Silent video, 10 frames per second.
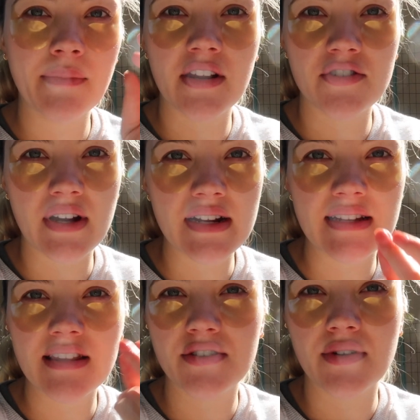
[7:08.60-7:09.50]
I'm gonna try to
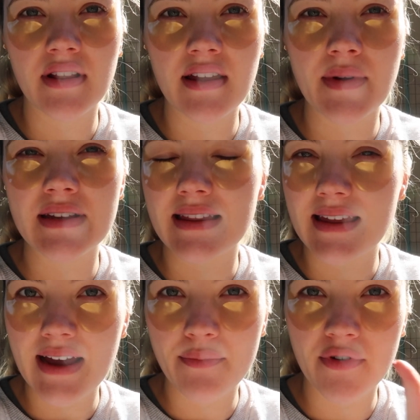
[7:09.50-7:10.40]
say this quickly because I
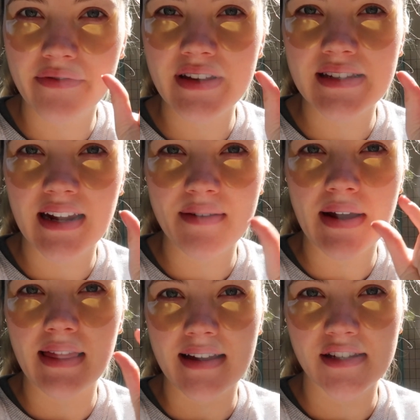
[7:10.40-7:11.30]
think I briefly said it in
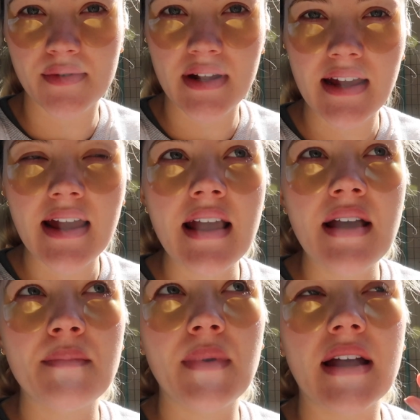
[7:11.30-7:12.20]
my last one,
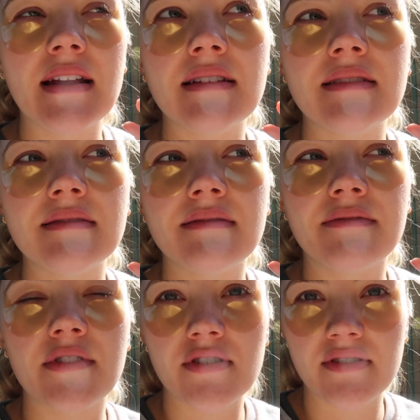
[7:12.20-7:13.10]
but
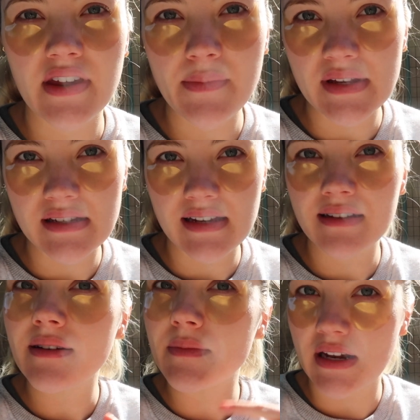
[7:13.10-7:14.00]
for those of you that missed
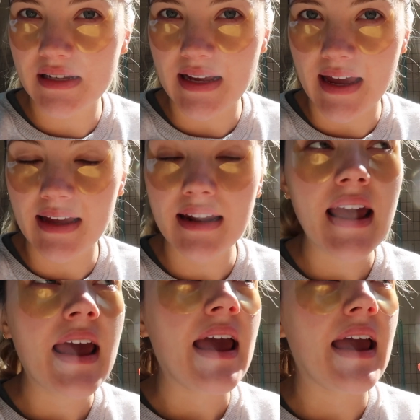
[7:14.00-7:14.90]
it, I'm gonna say it,
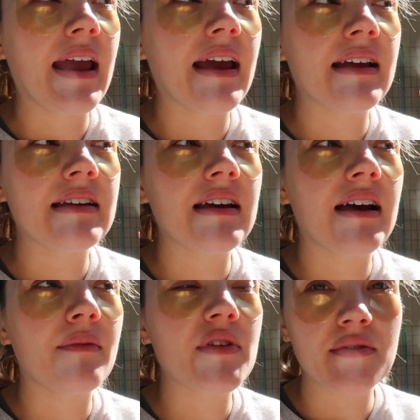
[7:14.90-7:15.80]
and
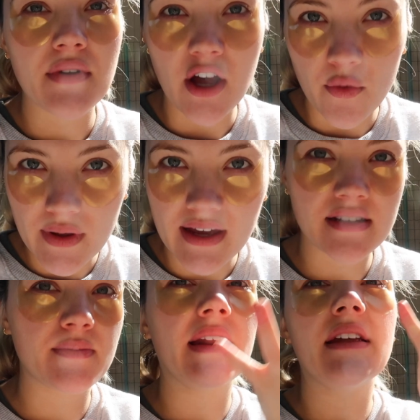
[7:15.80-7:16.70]
um, this will help
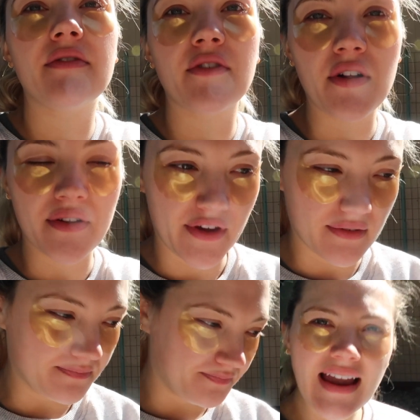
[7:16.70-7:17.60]
explain it for all of
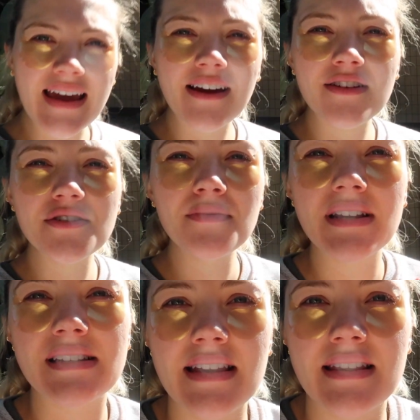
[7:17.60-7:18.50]
you. And I also
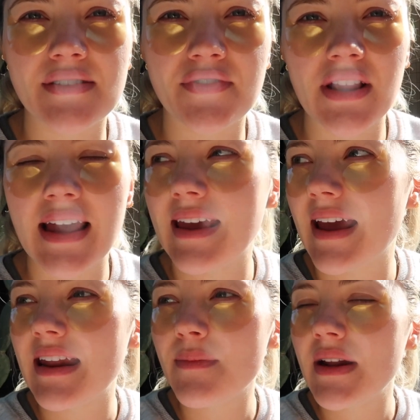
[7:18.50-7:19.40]
wanna say this for like
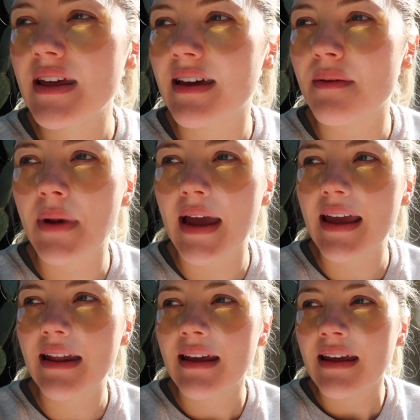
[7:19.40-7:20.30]
anybody that
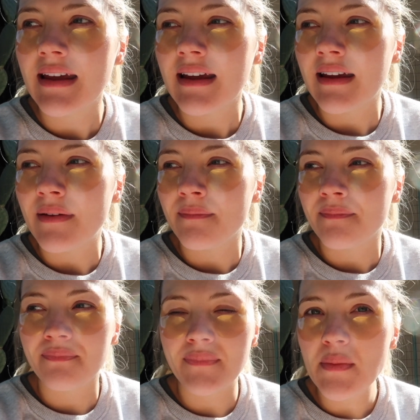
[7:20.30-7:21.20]
might
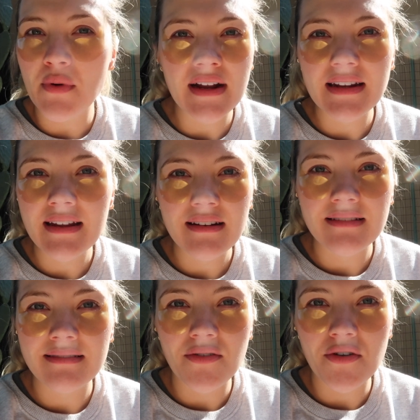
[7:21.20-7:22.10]
be pregnant
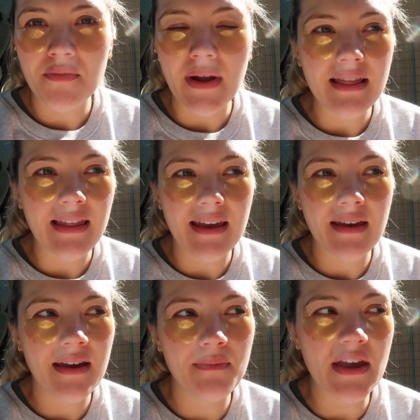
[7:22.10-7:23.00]
or might like
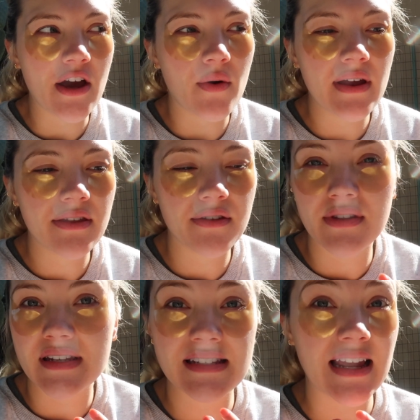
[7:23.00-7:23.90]
be going through
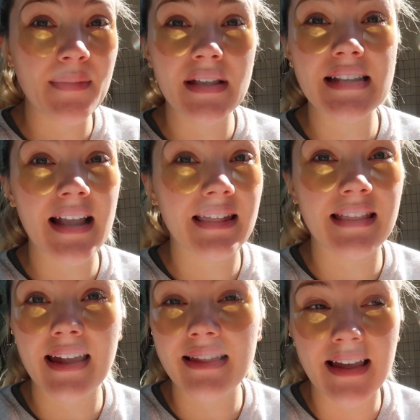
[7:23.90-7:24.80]
the same exact
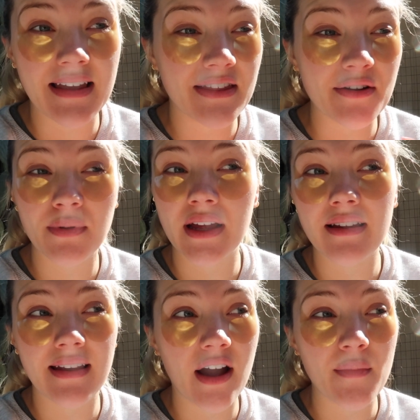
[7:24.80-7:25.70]
thing, like their
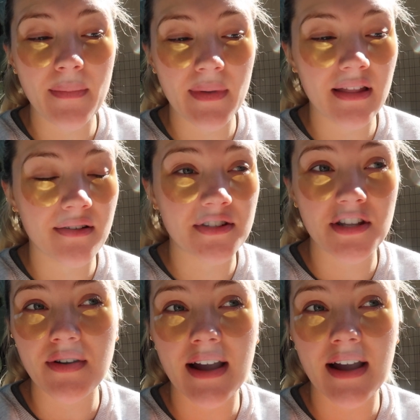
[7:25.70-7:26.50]
platelet count might be low too.